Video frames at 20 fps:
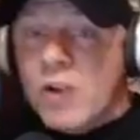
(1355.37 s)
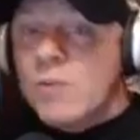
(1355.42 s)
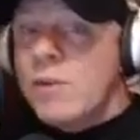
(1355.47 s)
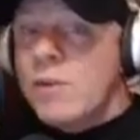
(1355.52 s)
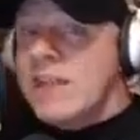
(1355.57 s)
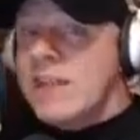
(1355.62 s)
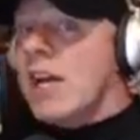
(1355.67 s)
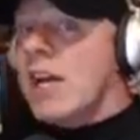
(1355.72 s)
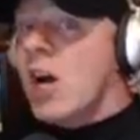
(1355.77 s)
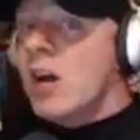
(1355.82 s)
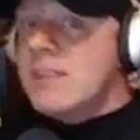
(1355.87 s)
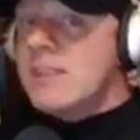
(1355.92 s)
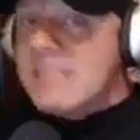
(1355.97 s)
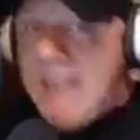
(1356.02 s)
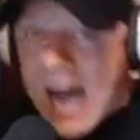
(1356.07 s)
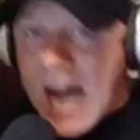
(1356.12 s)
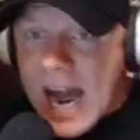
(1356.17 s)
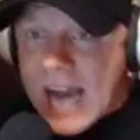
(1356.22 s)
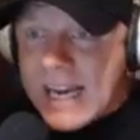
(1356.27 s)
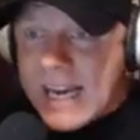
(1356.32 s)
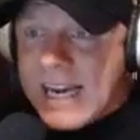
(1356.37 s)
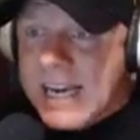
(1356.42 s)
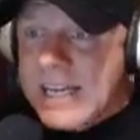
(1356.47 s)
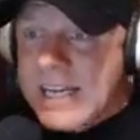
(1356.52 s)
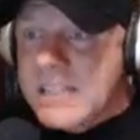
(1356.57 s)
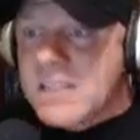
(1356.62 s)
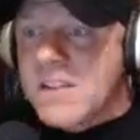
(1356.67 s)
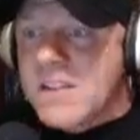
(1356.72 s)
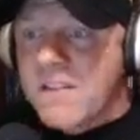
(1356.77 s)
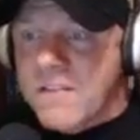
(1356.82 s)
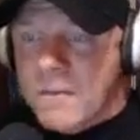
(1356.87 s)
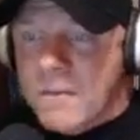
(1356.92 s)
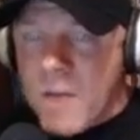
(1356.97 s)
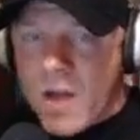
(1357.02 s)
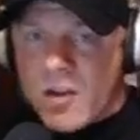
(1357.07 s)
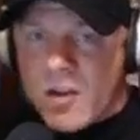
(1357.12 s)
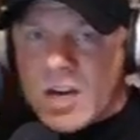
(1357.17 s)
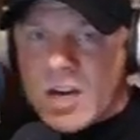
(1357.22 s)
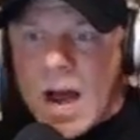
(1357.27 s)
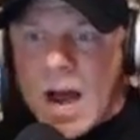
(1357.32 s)
what they call tie-ins from
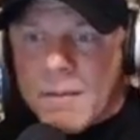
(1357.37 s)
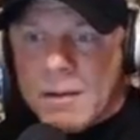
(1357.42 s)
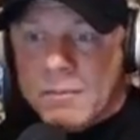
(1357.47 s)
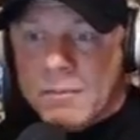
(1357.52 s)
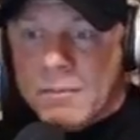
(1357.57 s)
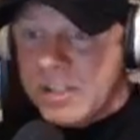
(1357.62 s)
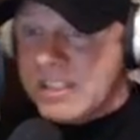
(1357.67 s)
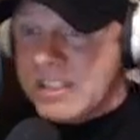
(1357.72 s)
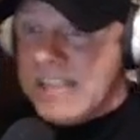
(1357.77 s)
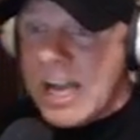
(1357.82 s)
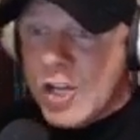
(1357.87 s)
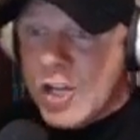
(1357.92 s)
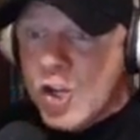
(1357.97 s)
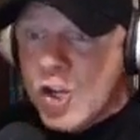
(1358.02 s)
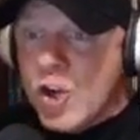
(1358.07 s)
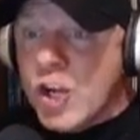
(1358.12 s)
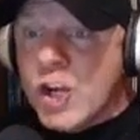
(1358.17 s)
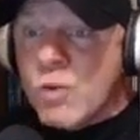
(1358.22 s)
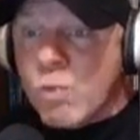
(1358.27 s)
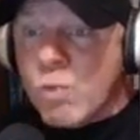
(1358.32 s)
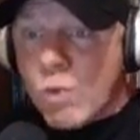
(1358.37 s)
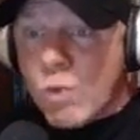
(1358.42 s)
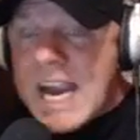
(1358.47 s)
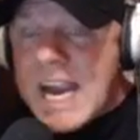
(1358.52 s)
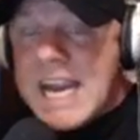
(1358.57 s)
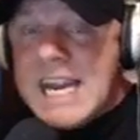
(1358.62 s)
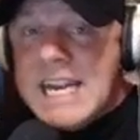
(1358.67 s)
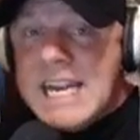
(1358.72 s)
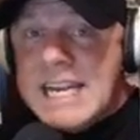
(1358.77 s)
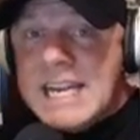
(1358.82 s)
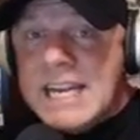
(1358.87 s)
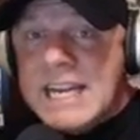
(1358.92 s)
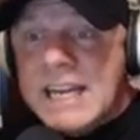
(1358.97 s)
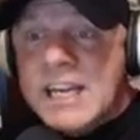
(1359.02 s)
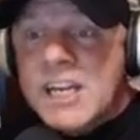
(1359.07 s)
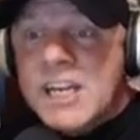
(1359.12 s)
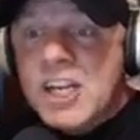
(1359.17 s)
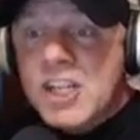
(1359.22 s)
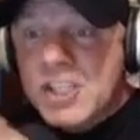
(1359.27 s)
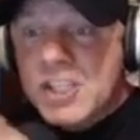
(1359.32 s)
other comic books. Now you can read
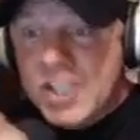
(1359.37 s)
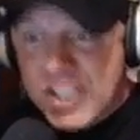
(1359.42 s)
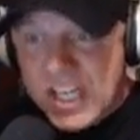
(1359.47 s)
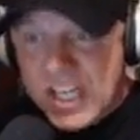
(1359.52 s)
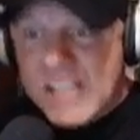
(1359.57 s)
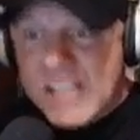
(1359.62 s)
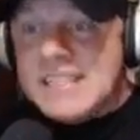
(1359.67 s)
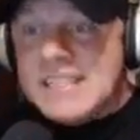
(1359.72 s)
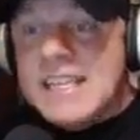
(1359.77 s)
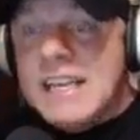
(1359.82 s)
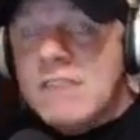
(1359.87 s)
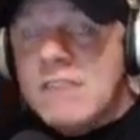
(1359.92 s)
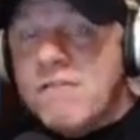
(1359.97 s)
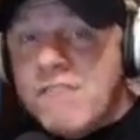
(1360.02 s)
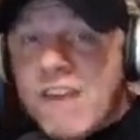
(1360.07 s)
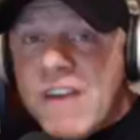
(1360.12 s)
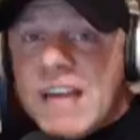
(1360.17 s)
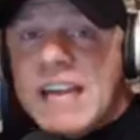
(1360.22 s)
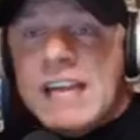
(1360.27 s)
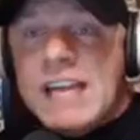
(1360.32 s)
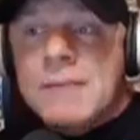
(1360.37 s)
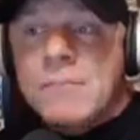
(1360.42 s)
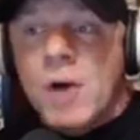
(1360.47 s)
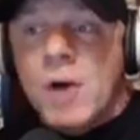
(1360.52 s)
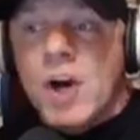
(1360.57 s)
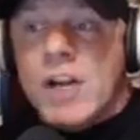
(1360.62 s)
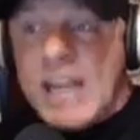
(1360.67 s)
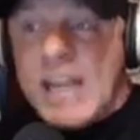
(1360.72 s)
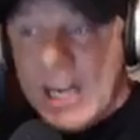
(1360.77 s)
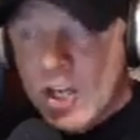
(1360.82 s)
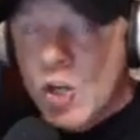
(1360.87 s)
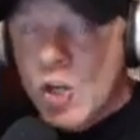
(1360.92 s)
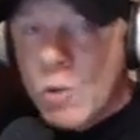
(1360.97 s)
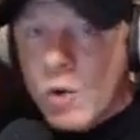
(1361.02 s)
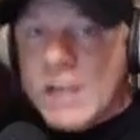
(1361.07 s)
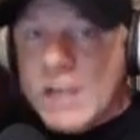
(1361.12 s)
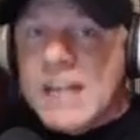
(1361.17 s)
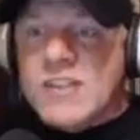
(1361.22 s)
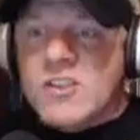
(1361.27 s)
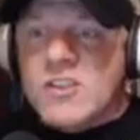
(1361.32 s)
just the Infinity book and you
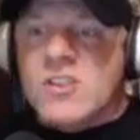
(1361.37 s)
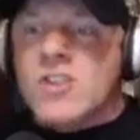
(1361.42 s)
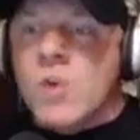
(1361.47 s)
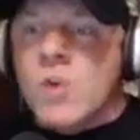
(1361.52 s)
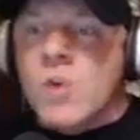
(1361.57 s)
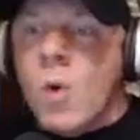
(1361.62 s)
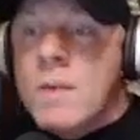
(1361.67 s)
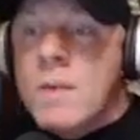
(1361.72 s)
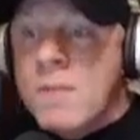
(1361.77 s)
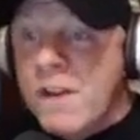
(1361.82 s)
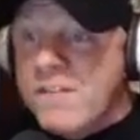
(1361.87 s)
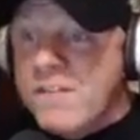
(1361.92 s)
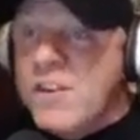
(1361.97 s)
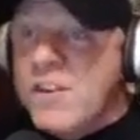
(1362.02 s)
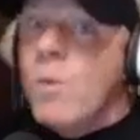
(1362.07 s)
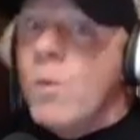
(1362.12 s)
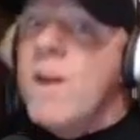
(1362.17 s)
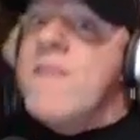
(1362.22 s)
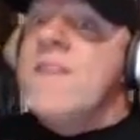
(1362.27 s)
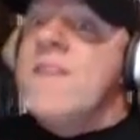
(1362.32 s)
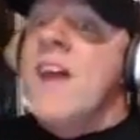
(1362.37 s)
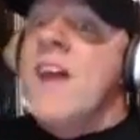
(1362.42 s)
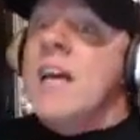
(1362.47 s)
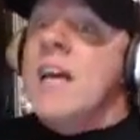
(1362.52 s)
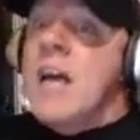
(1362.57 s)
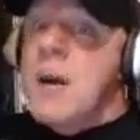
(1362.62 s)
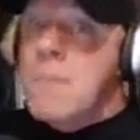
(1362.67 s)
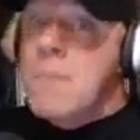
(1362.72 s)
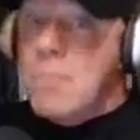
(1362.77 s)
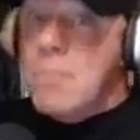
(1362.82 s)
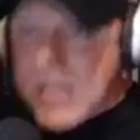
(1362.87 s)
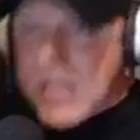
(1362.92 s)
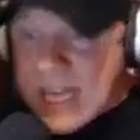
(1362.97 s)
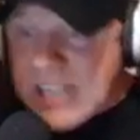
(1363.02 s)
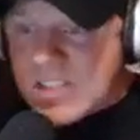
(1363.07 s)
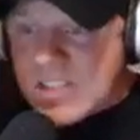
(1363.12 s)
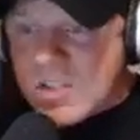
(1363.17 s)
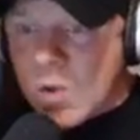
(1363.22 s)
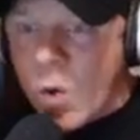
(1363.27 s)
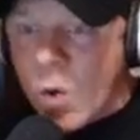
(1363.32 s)
will get the story. But if you want the
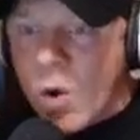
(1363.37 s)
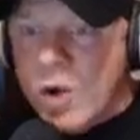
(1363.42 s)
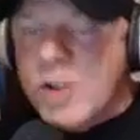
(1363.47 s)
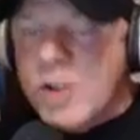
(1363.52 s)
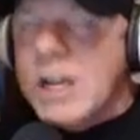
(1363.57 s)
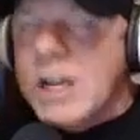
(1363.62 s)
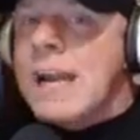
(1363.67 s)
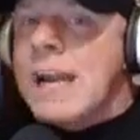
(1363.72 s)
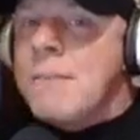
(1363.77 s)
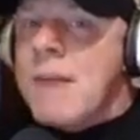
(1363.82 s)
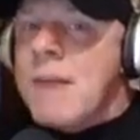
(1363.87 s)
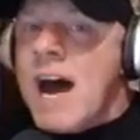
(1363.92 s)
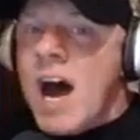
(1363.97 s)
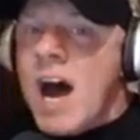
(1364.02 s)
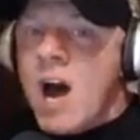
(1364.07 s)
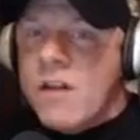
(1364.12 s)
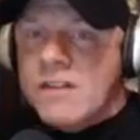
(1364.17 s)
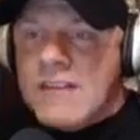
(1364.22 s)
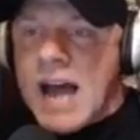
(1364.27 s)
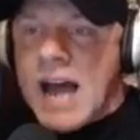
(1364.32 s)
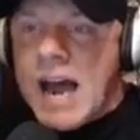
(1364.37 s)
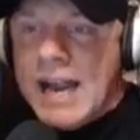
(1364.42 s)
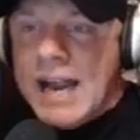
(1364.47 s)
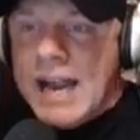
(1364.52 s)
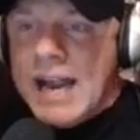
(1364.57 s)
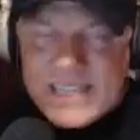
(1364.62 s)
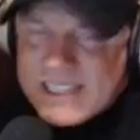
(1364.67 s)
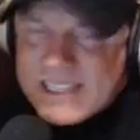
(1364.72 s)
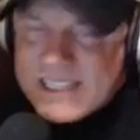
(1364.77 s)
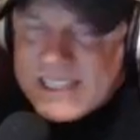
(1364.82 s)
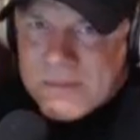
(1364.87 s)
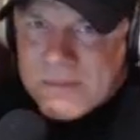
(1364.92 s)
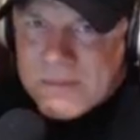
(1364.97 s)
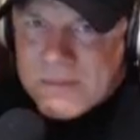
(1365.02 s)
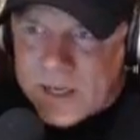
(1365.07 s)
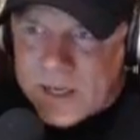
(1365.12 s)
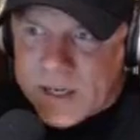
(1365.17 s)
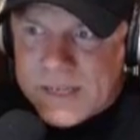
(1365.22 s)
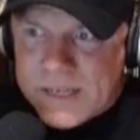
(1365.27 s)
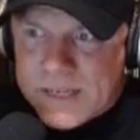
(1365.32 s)
complete story, you got to buy all the tie-ins. It's a
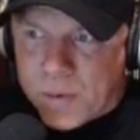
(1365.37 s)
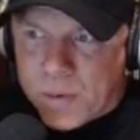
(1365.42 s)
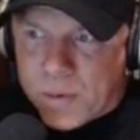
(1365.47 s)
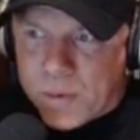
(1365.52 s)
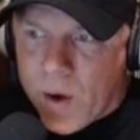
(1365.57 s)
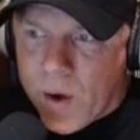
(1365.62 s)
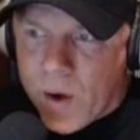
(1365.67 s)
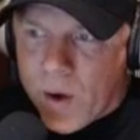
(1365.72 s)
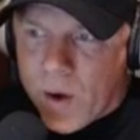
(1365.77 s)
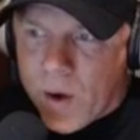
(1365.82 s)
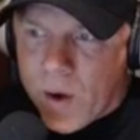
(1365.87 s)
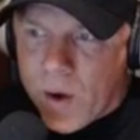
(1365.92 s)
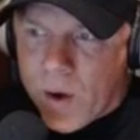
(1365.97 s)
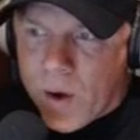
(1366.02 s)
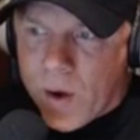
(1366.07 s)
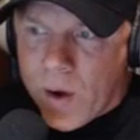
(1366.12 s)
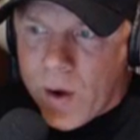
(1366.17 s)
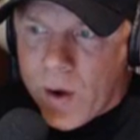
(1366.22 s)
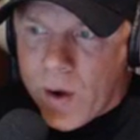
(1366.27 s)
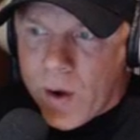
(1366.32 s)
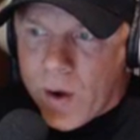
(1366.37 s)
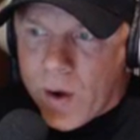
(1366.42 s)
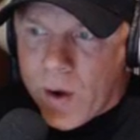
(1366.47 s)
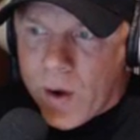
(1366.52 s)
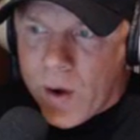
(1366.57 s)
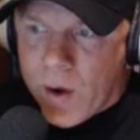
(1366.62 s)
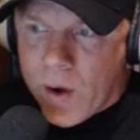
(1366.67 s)
marketing ploy, right?